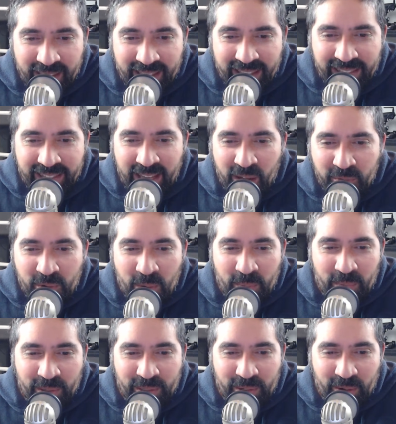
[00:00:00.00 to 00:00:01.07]
Yeah, I've got
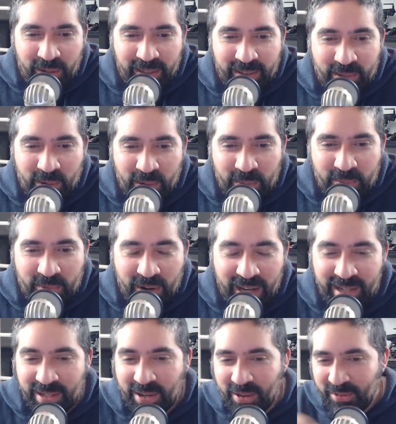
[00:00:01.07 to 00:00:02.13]
my nighttime
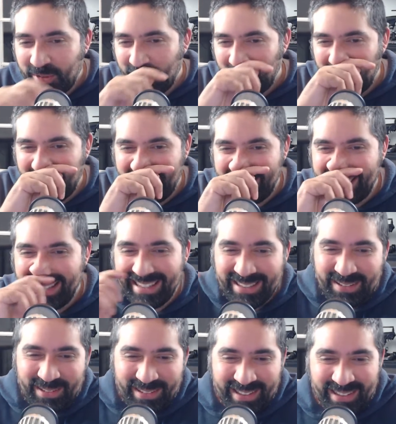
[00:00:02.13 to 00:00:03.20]
radio voice, says
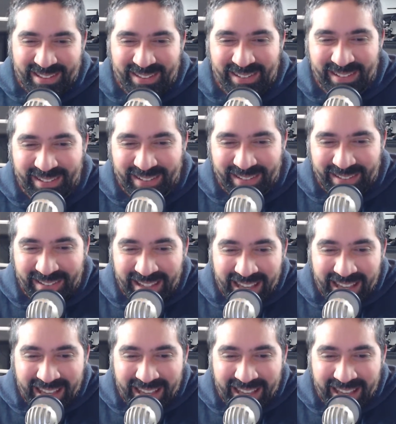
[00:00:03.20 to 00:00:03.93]
Dr. Doodle Doo.